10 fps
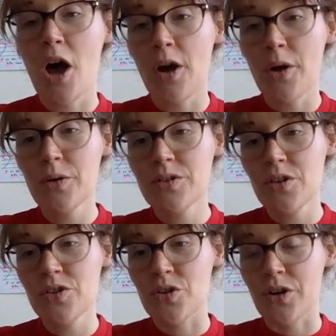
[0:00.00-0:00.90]
Ode to
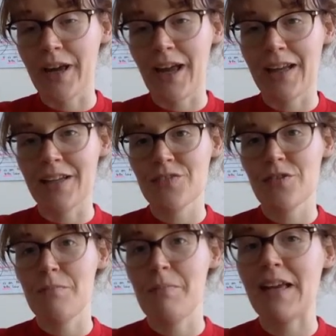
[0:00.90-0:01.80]
Joy and it's
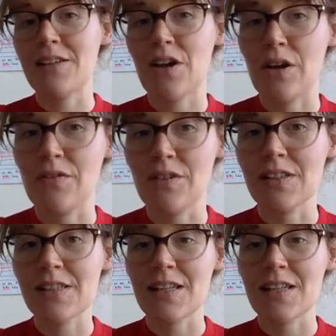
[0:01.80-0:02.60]
from Beethoven's